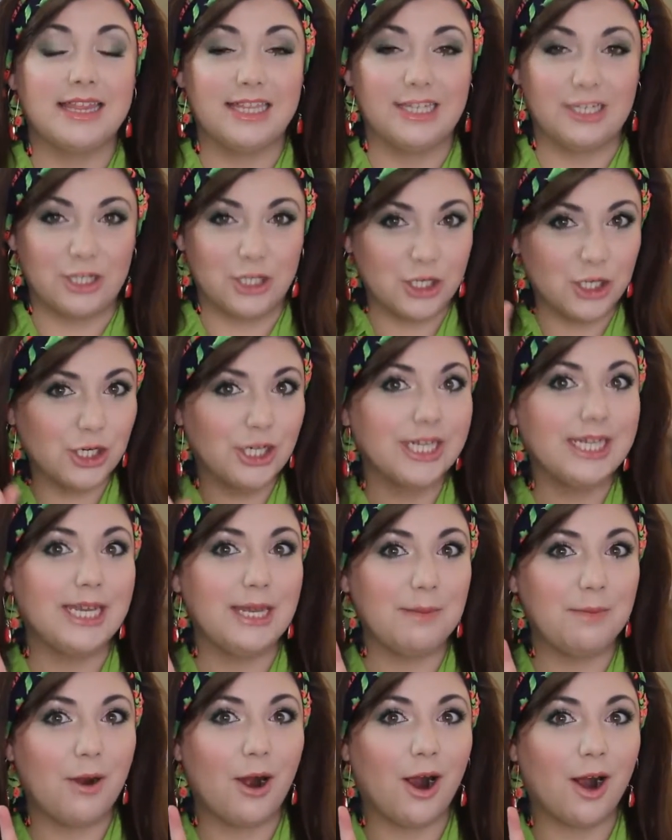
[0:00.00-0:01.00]
The
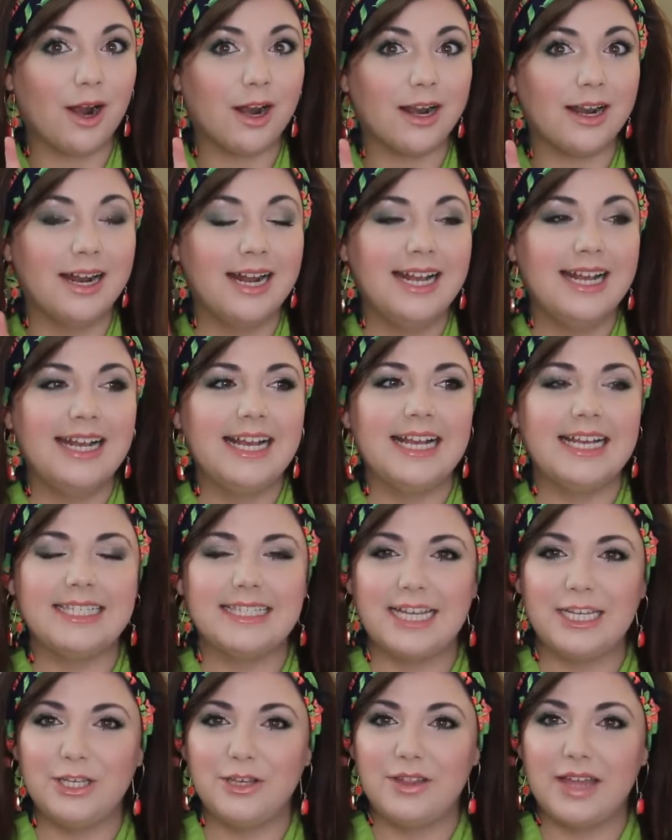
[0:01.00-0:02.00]
tricky part
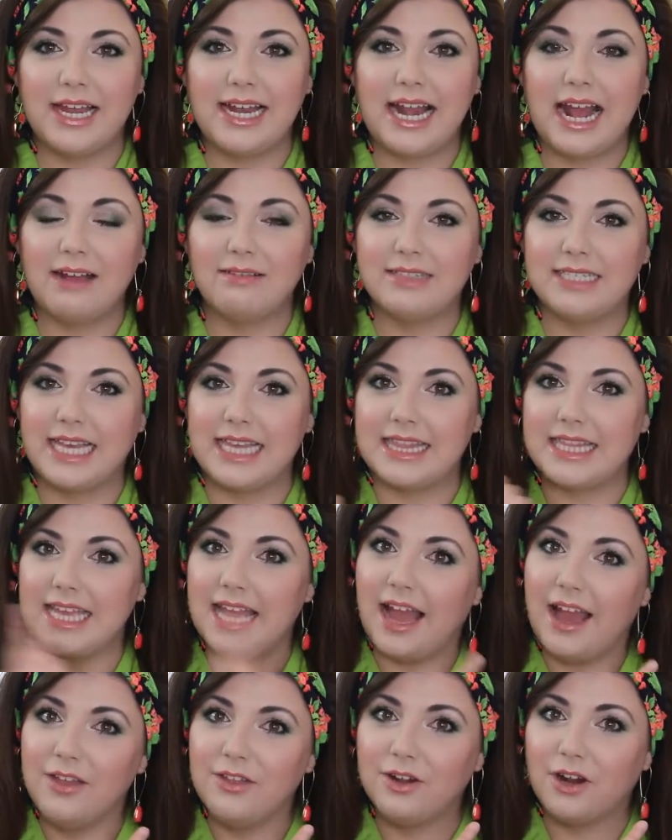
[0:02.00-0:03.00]
is that you then have to get
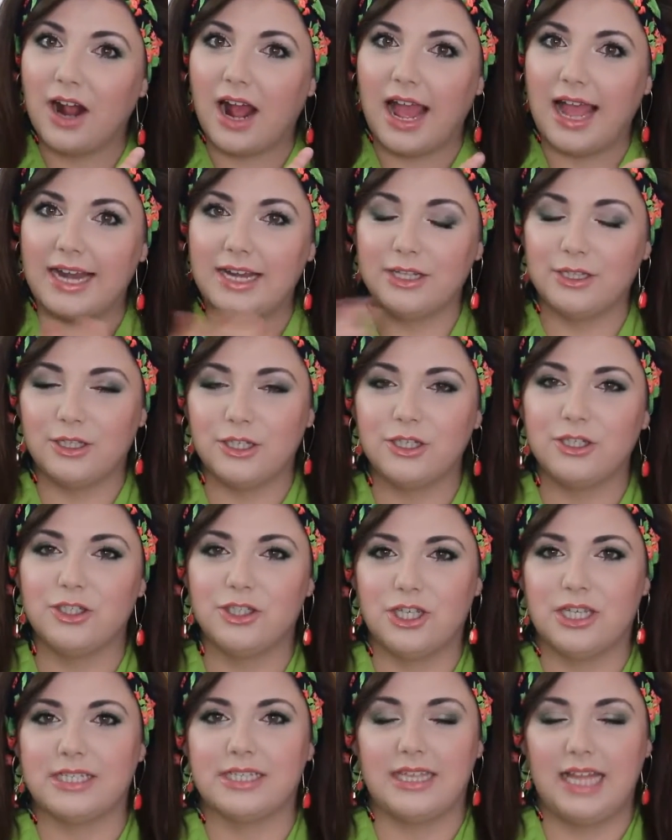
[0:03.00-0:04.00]
the other eye to look
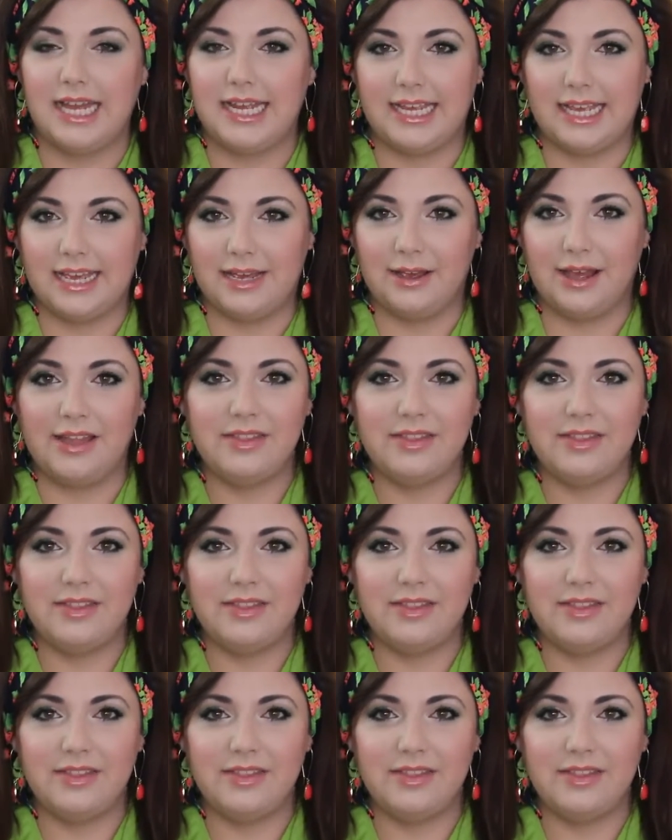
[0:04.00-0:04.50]
just like it.